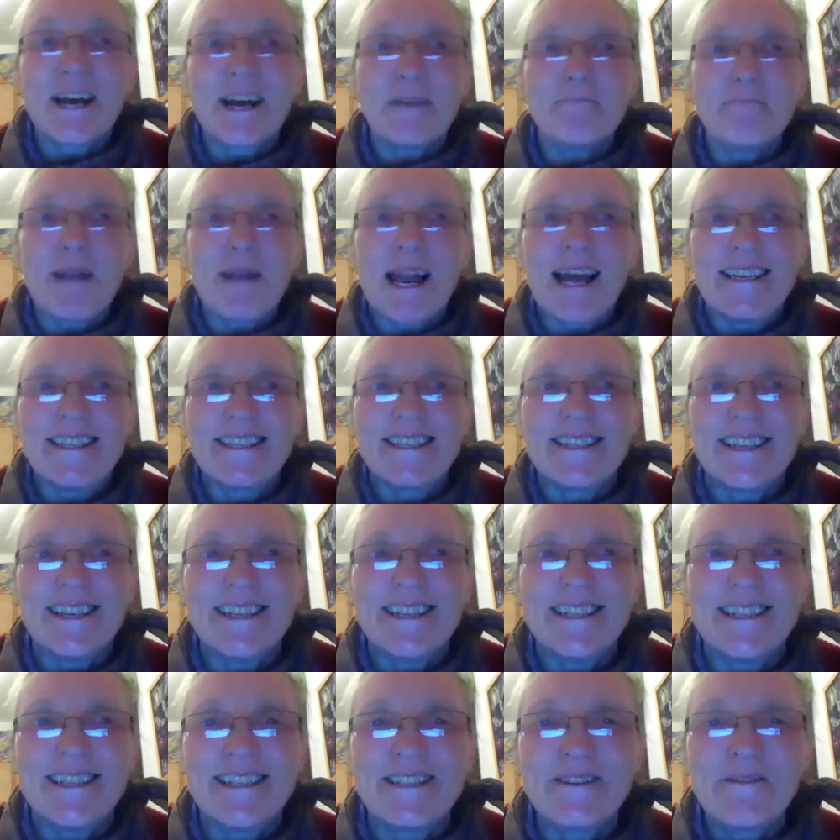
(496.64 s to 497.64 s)
some
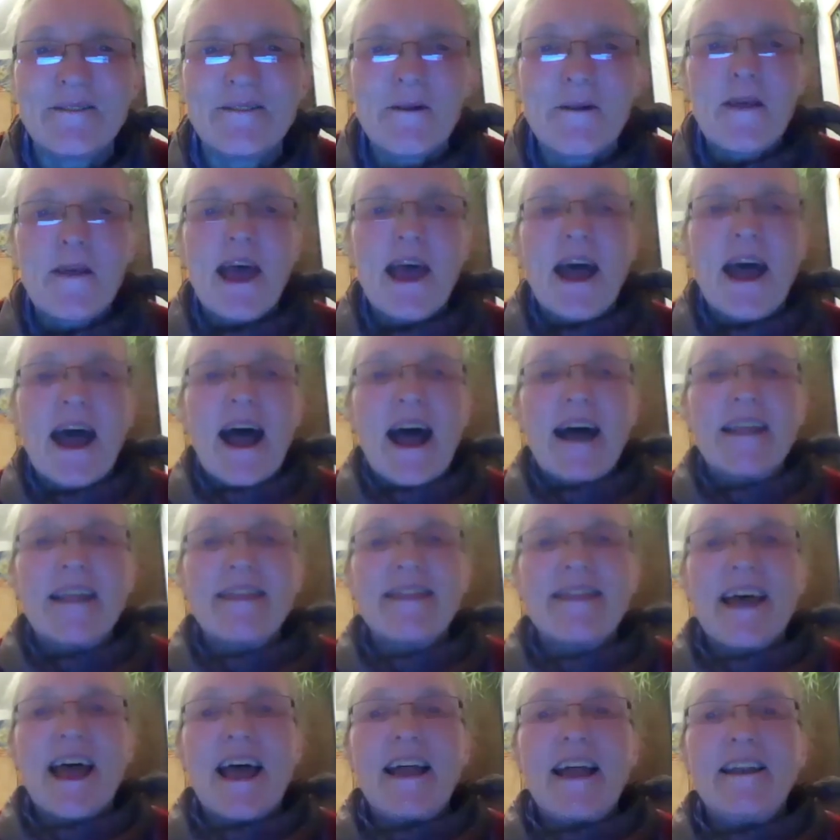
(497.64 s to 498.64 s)
places,
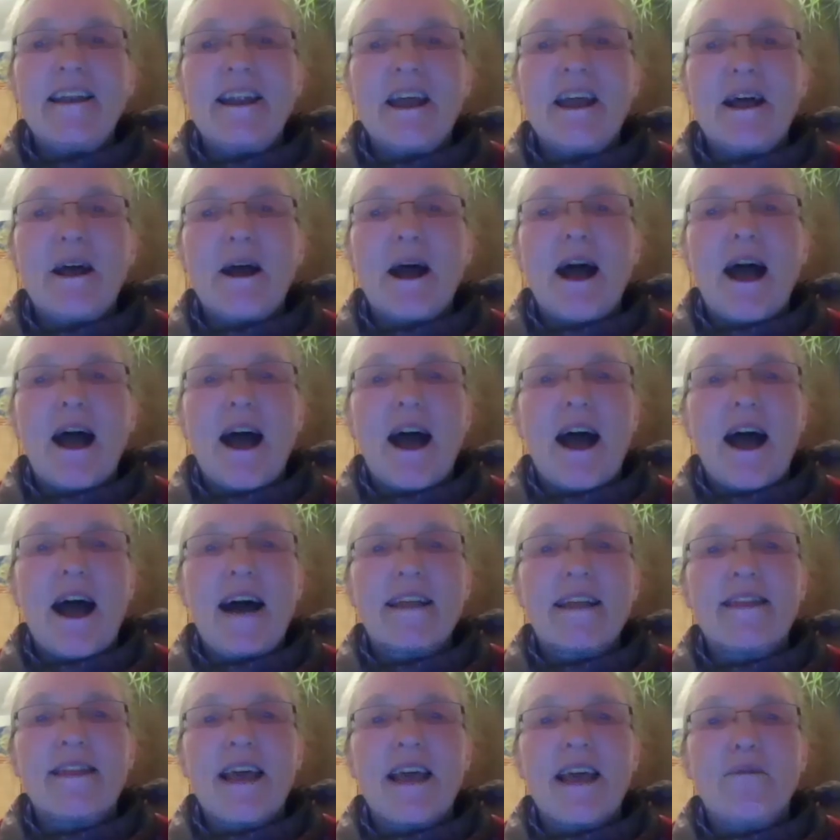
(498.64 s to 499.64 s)
and then
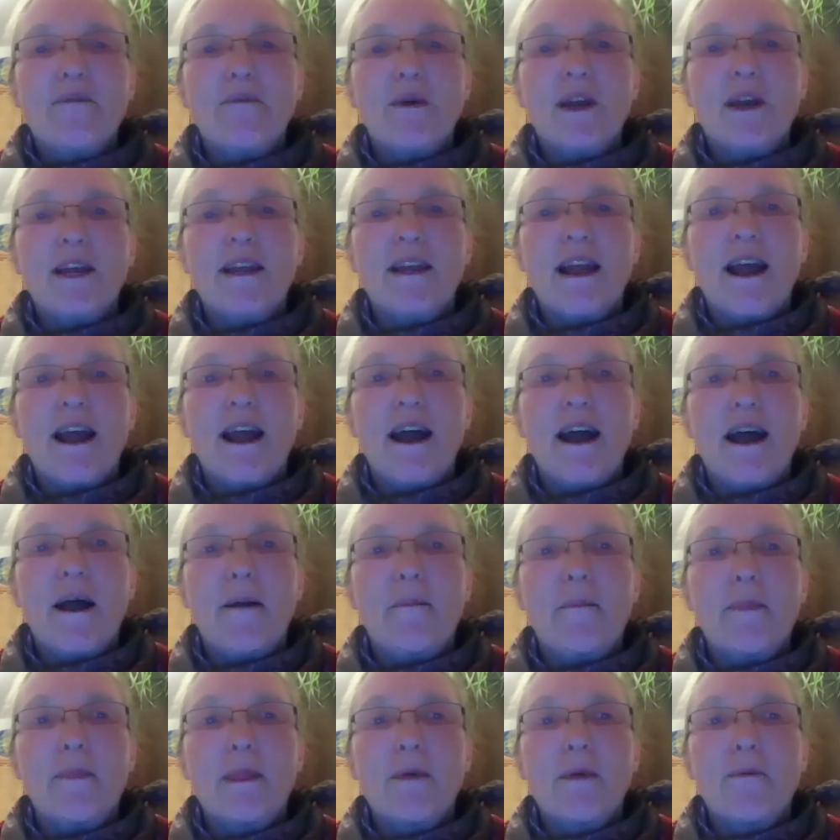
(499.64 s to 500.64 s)
and then we
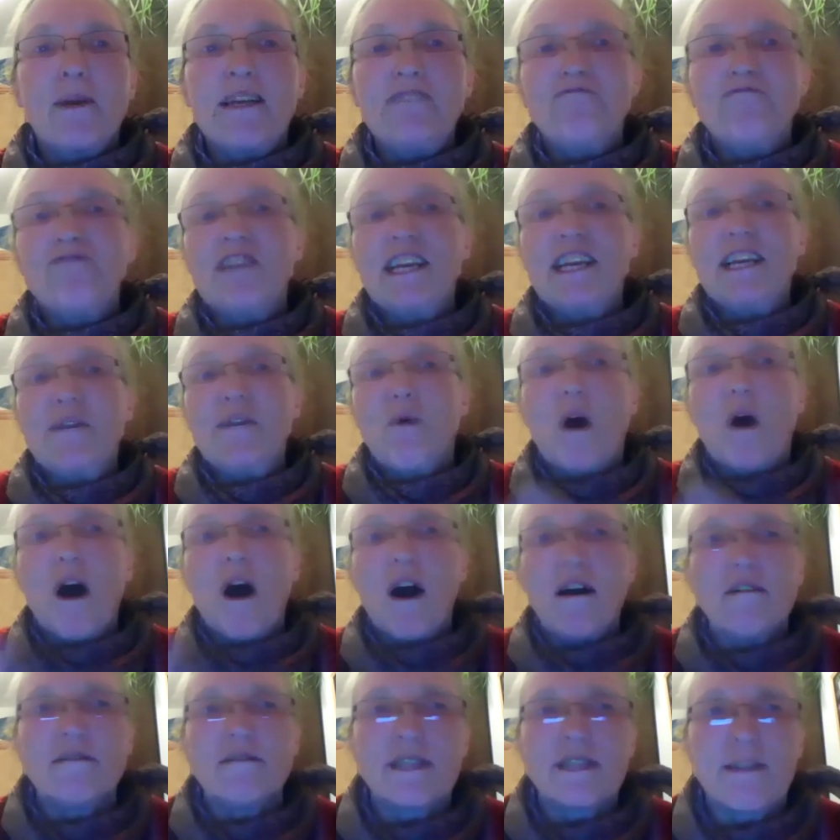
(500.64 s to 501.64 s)
uh, we
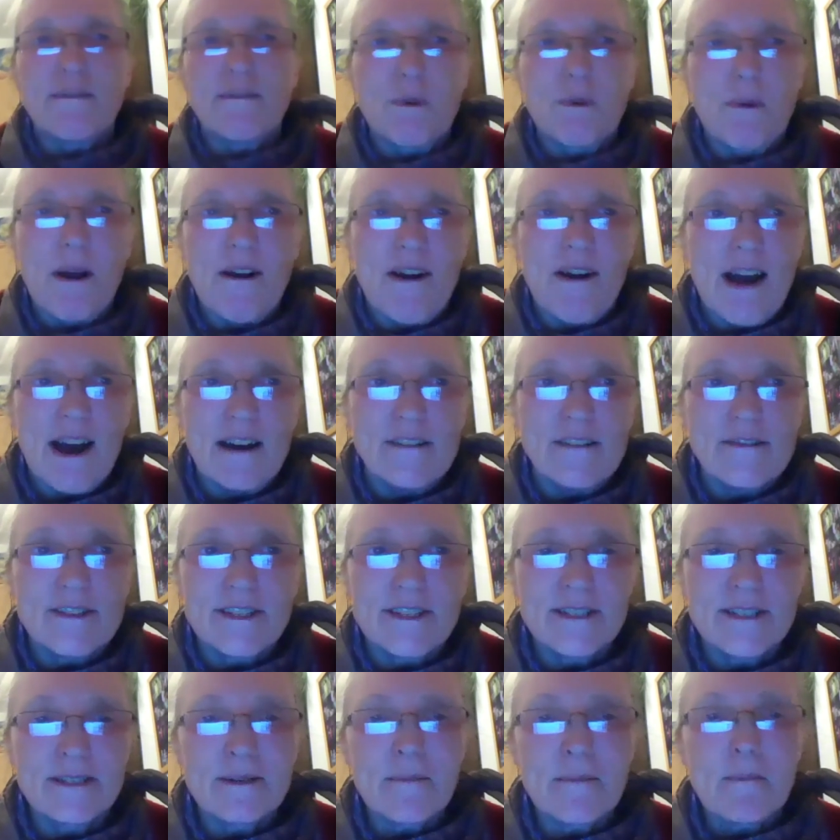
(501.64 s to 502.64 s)
rewild everywhere
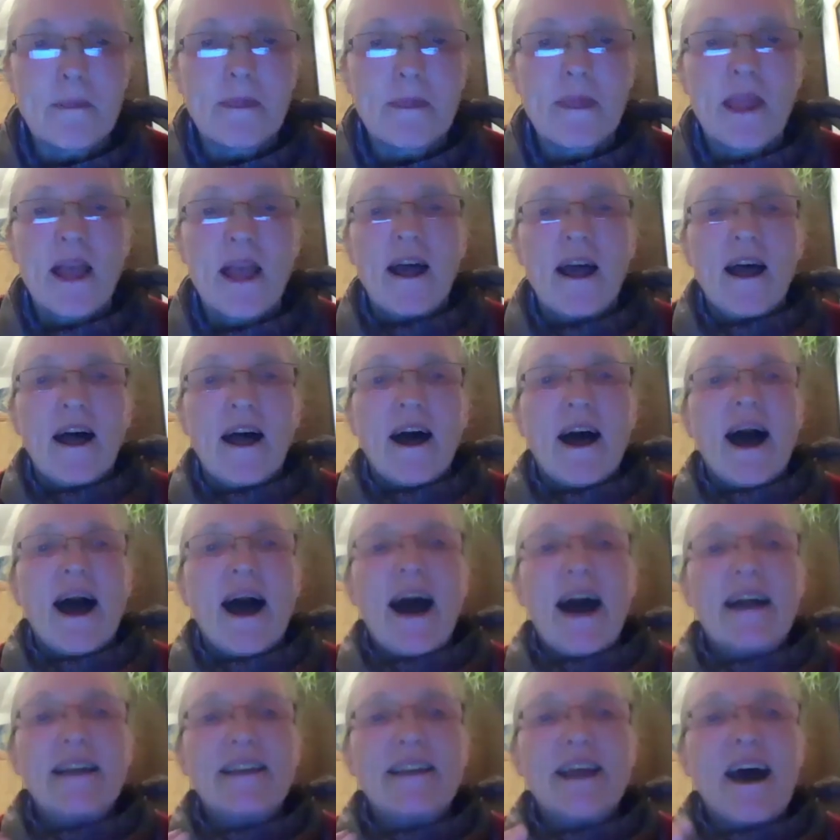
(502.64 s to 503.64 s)
else,
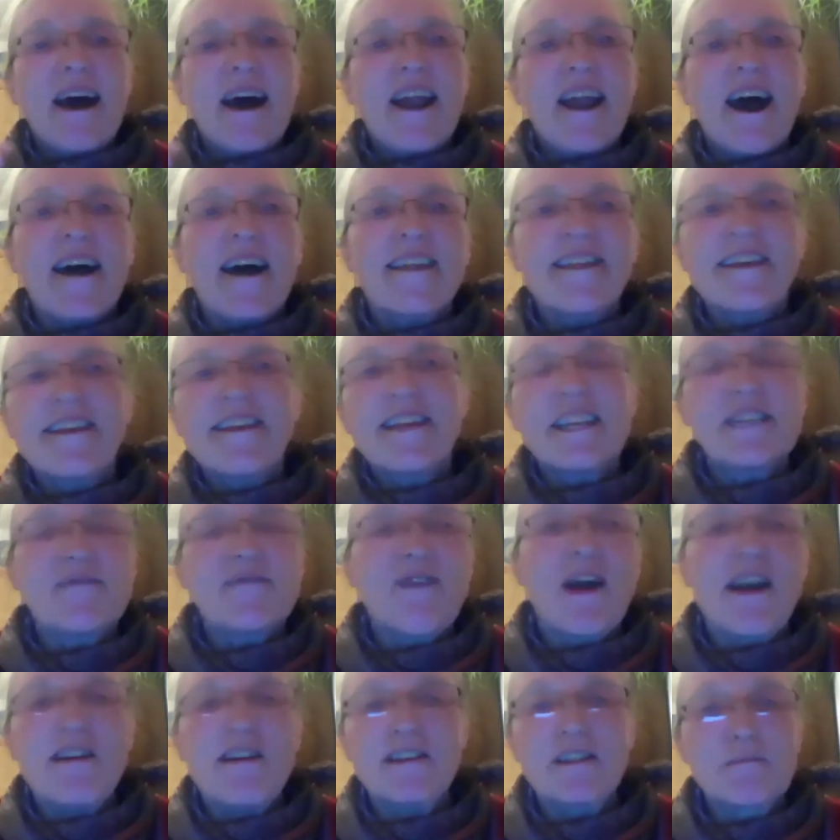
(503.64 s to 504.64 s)
and and I think
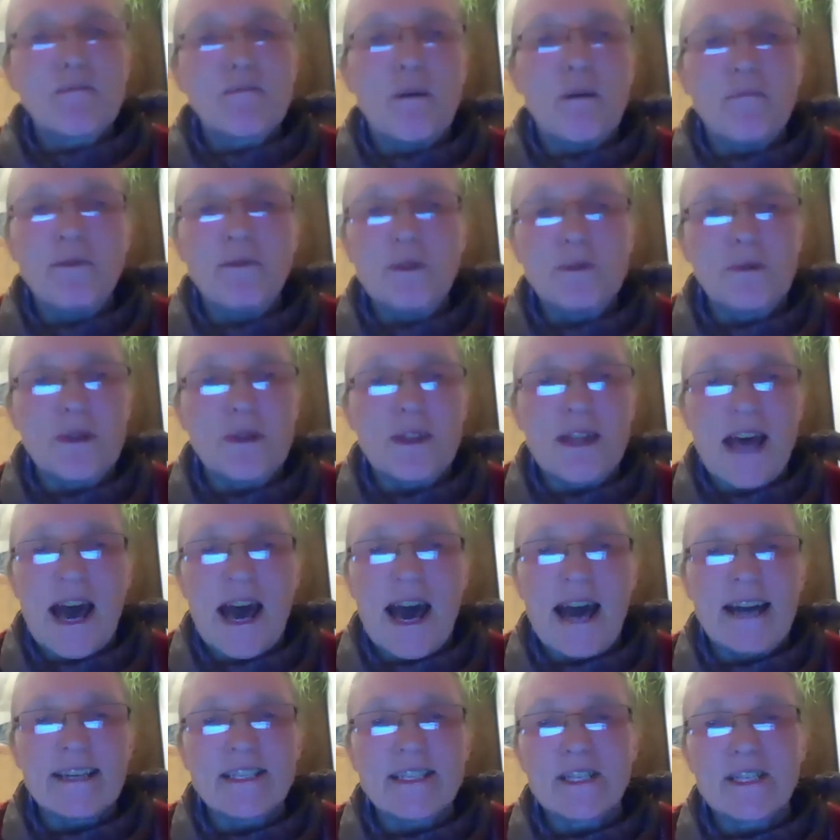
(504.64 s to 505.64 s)
there's various problems with
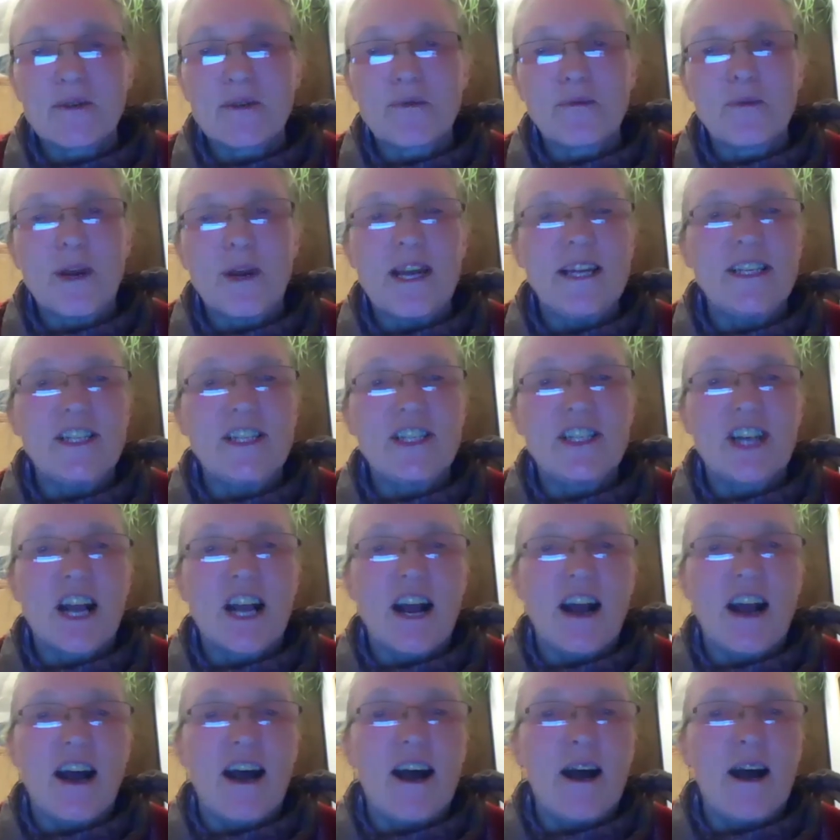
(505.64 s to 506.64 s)
that, which
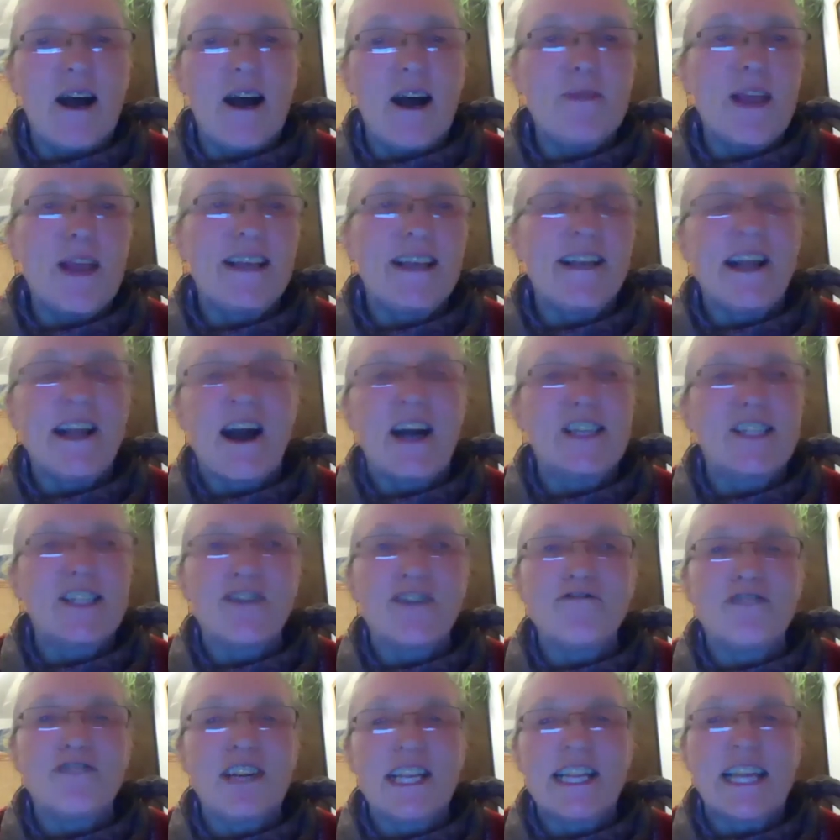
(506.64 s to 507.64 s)
um, you know I
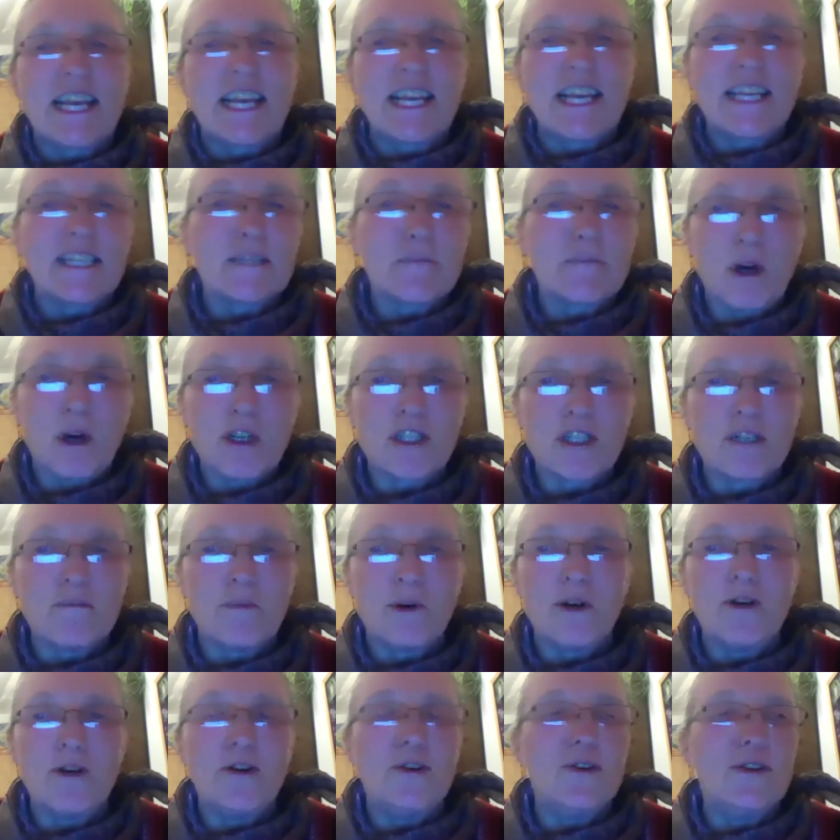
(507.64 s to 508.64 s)
don't really think it's
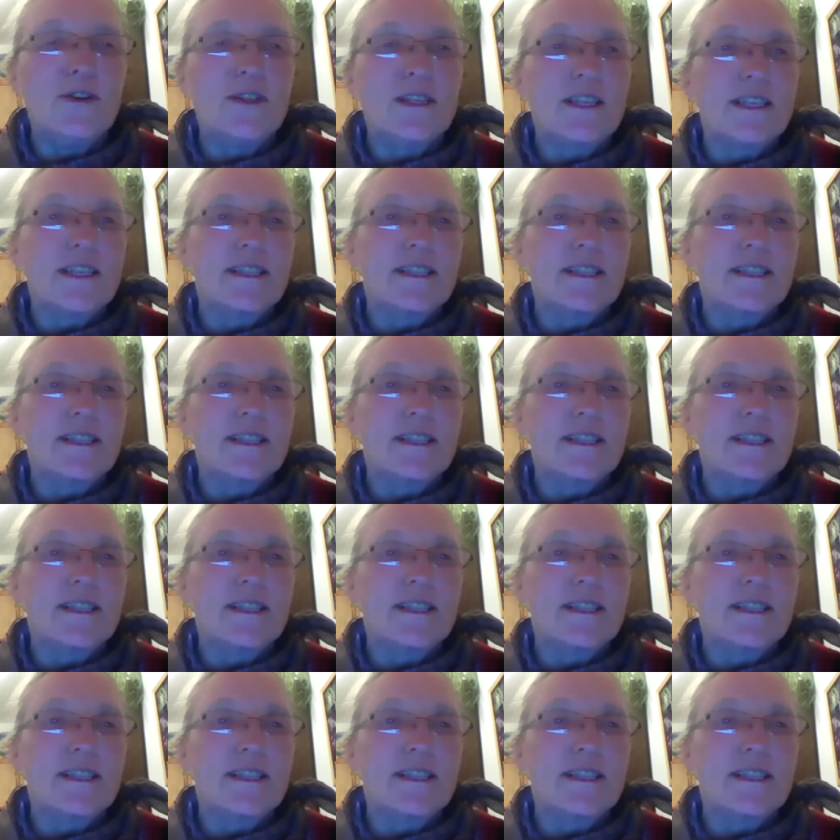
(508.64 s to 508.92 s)
possible.